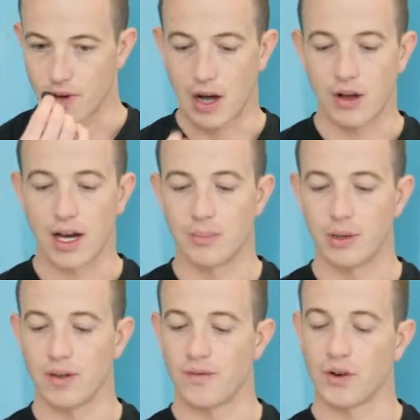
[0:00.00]
I'll kind of
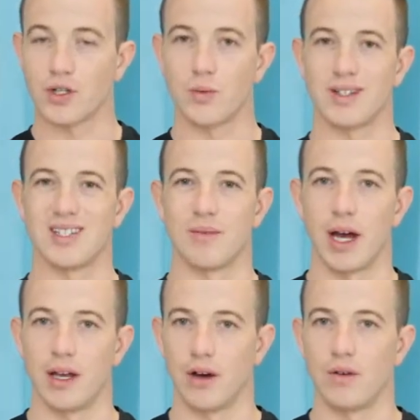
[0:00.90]
put the first one to
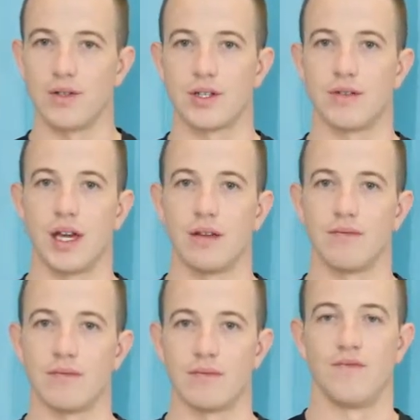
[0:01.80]
my nose so they